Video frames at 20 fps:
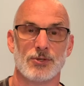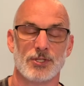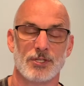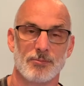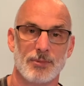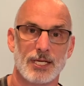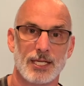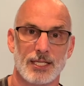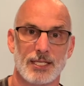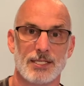in the
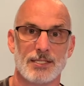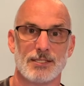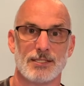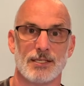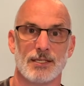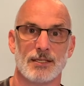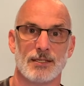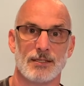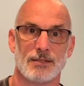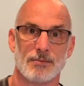Middle East
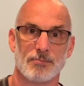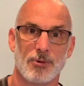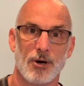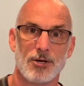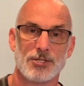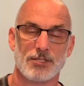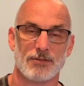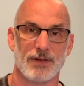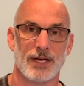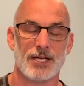and
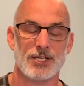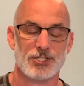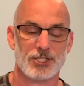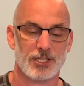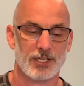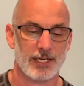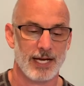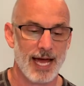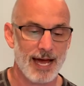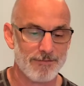parts of Asia
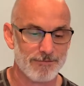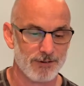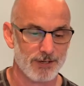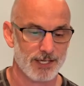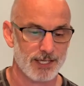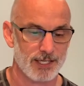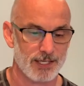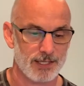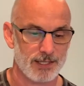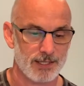and
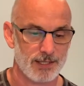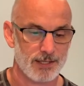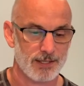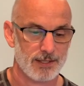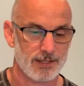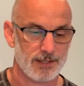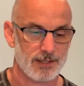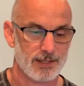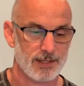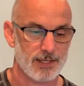Africa.
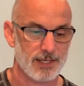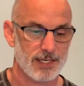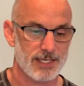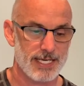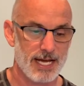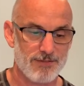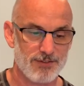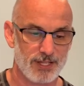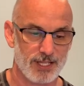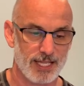
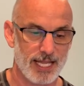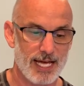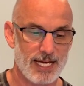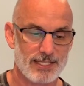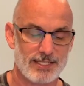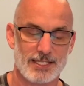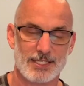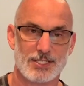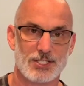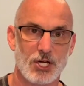
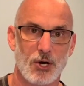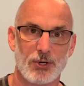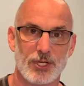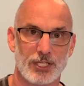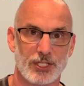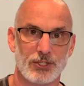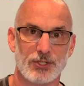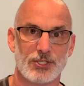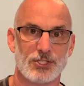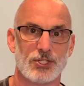Nevertheless, as Tony
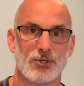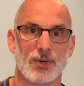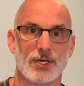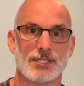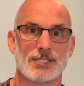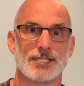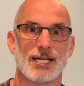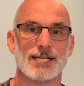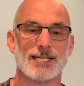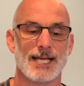alluded to on
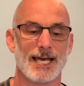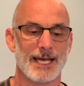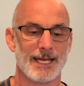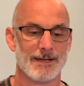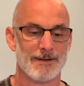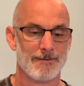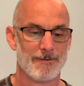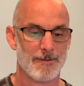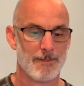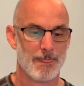Sunday,
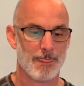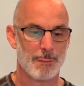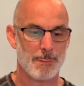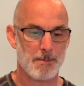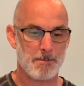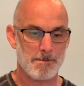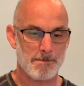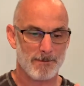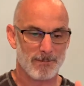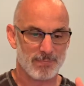
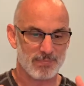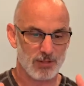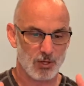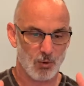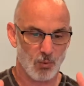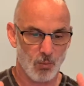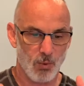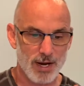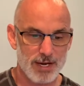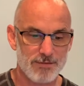
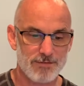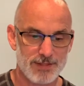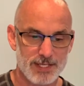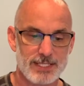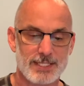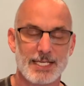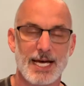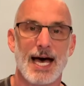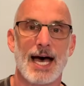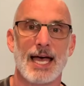what if
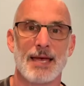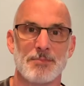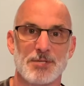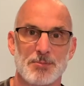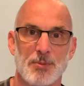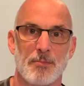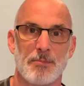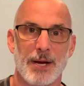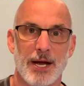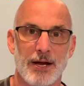this time is
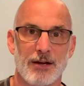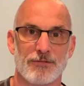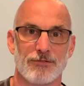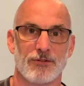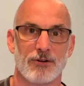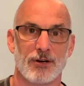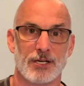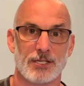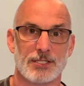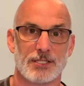preparing
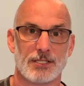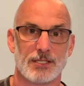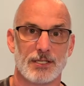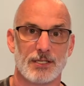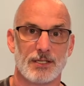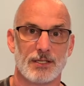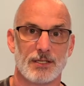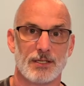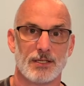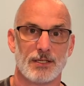for us
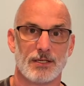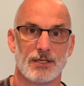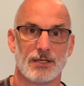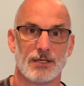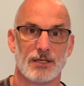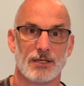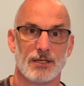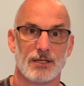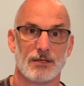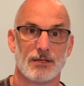
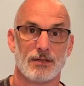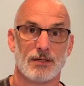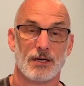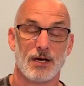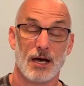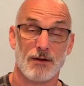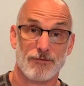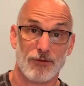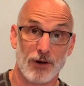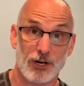
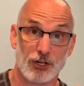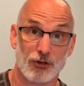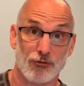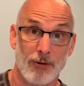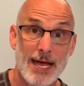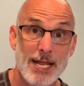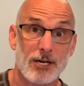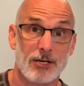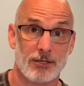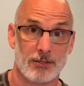for a
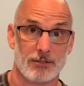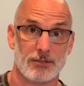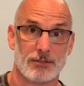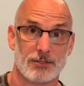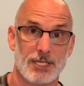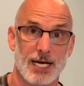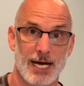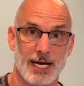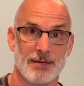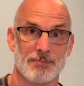greater
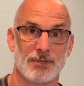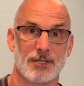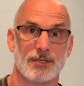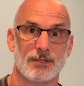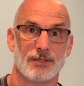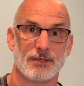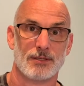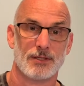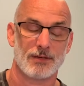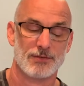time
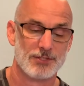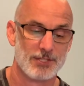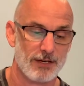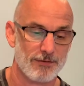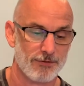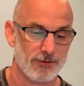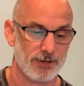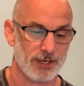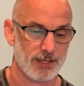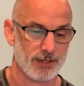of
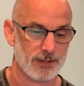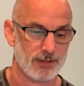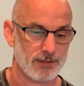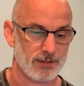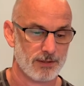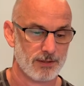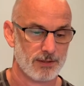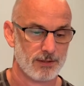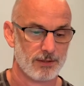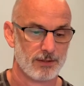suffering?
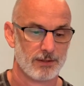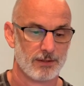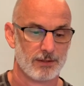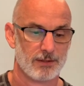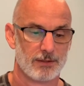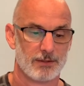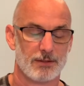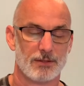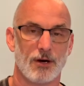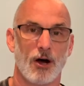
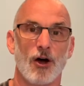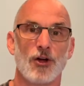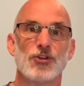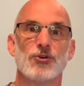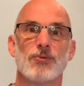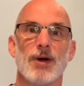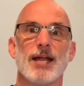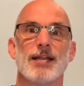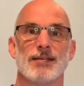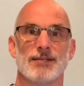Are you
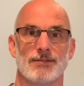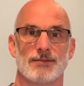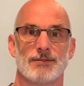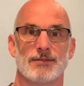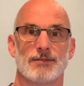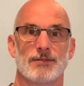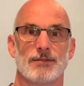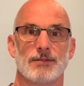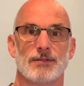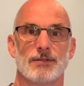ready?
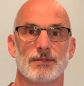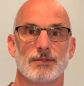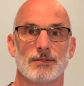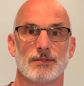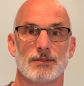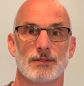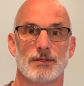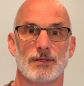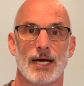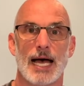
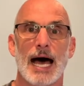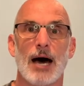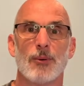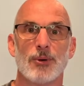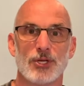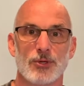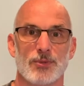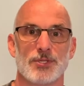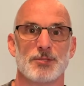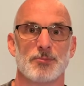How will
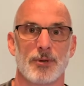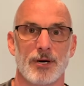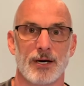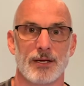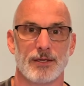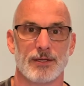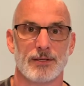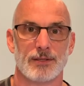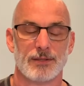you respond?